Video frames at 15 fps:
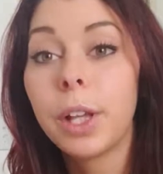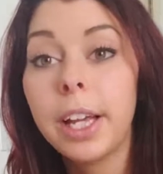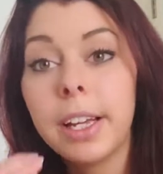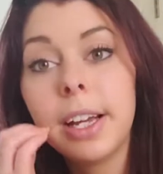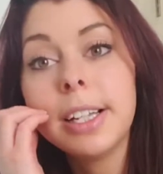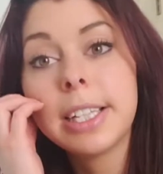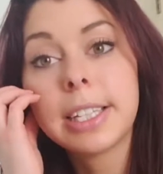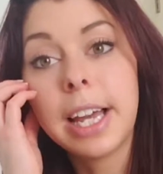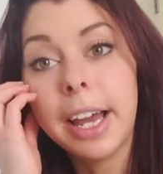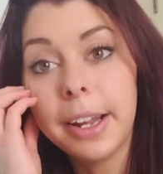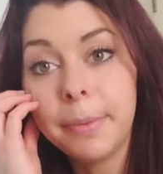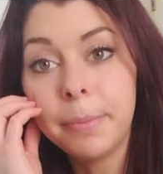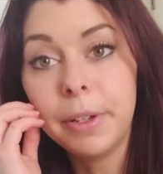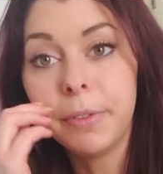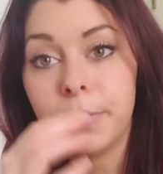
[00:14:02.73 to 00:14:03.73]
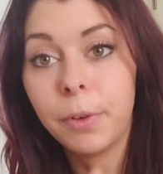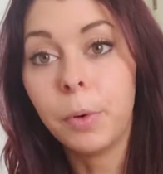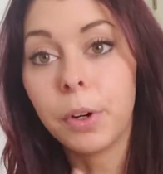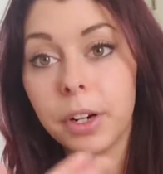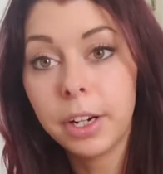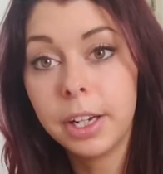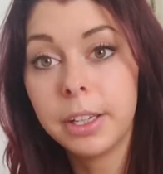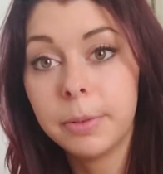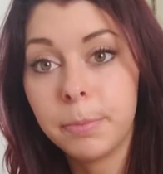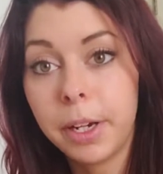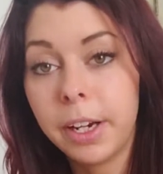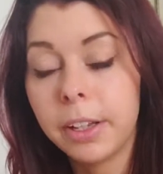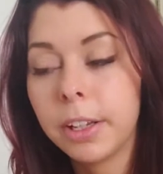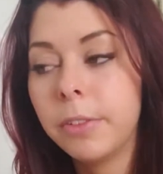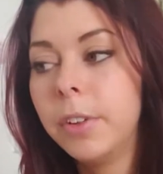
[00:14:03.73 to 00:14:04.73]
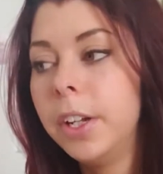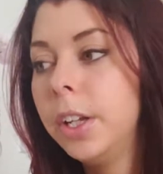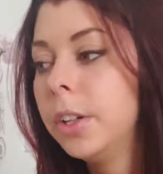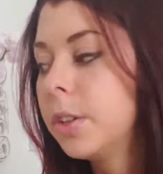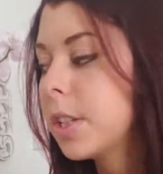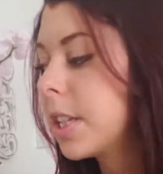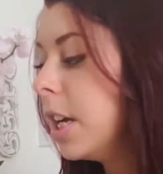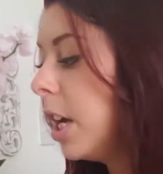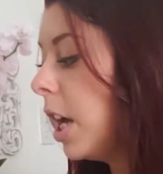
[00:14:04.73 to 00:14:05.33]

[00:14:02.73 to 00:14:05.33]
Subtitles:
like I said before in my other videos,